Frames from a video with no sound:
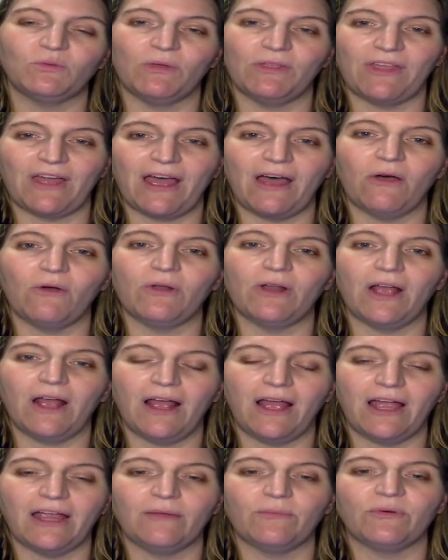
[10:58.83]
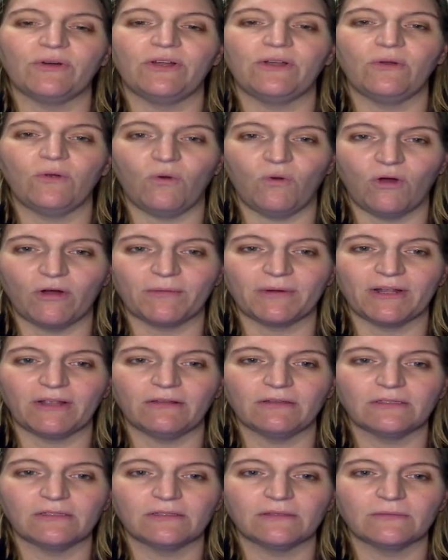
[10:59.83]
without hybrid
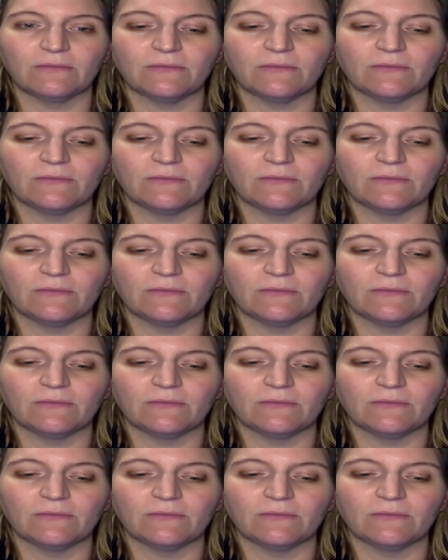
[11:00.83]
orbitals.